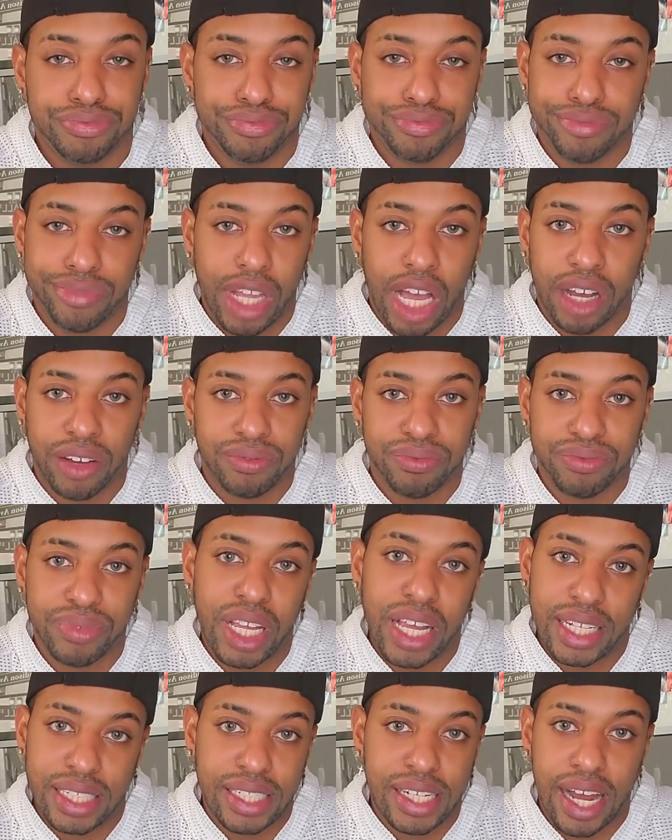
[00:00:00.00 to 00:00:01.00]
No,
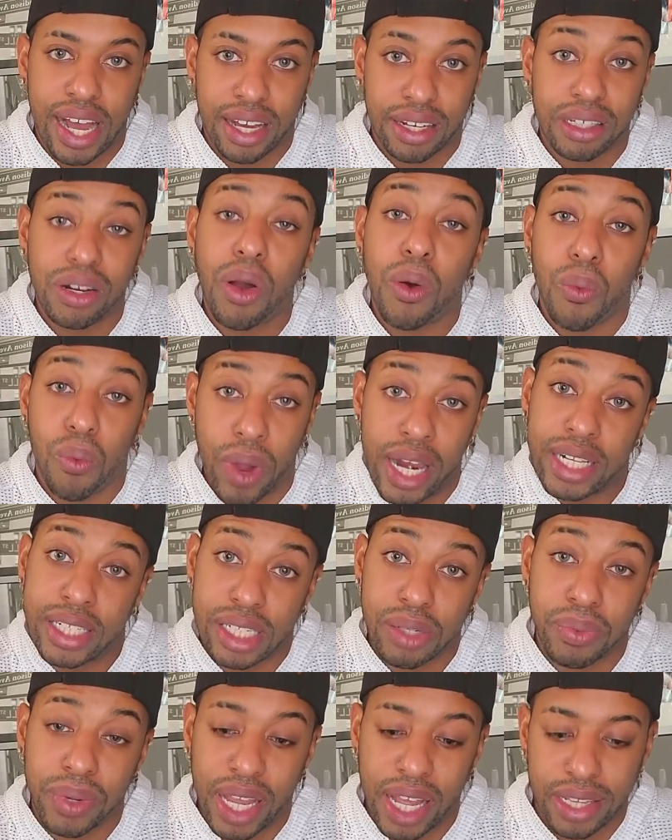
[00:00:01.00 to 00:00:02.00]
it's not. Wait
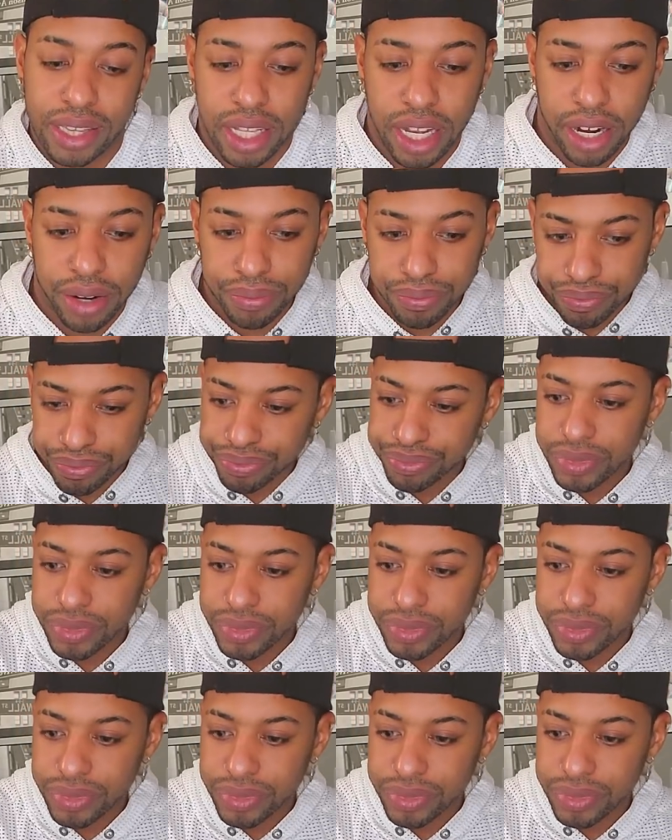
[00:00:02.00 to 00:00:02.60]
until we get there.